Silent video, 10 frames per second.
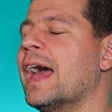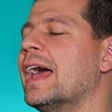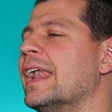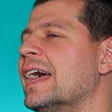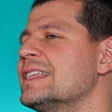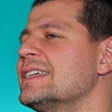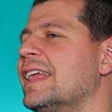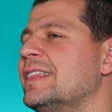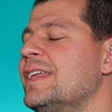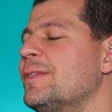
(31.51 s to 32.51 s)
uh, let's
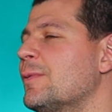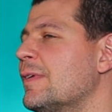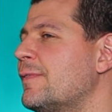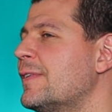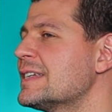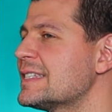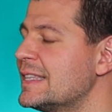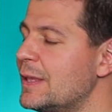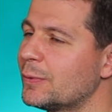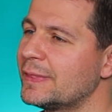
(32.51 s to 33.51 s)
get into the first
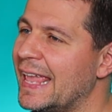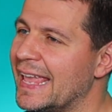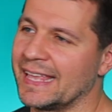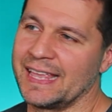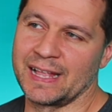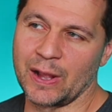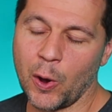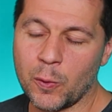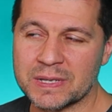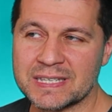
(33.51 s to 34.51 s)
new thing in
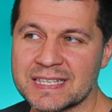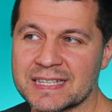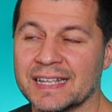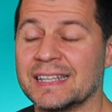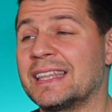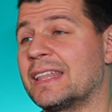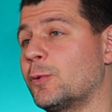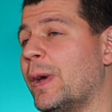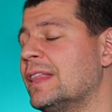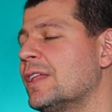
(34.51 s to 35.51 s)
Home Assistant
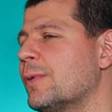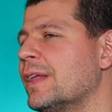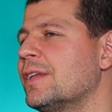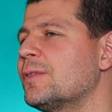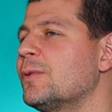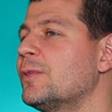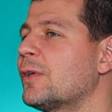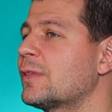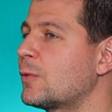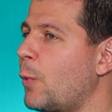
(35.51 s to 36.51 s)

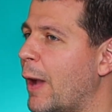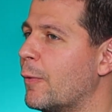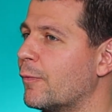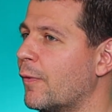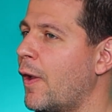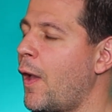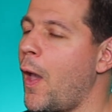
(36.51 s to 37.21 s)
2022.12,